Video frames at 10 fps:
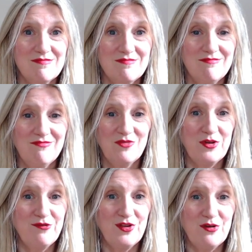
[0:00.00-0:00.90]

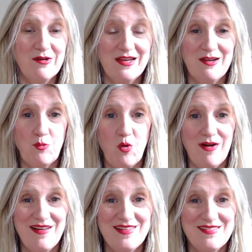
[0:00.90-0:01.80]
reviewing
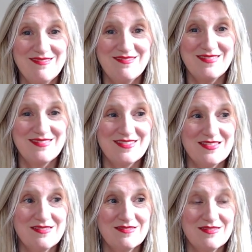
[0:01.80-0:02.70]
what
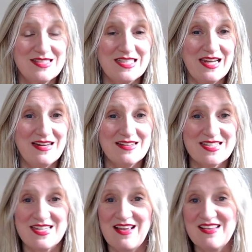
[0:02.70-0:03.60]
data
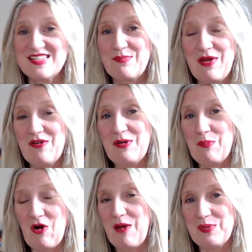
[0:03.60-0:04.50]
says about a
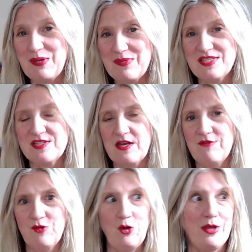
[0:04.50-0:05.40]
problem instead
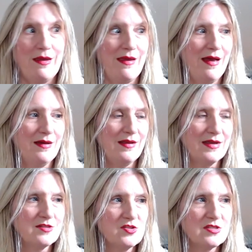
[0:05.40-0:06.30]
of looking at,
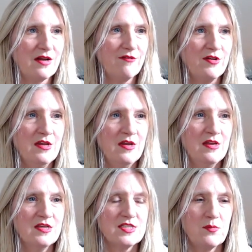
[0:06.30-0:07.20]
like, instead of
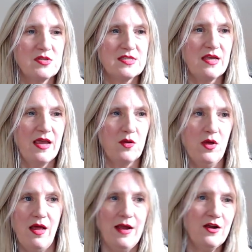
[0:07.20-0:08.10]
someone saying,
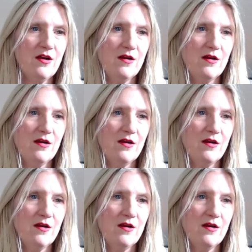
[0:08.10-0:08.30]
well, I heard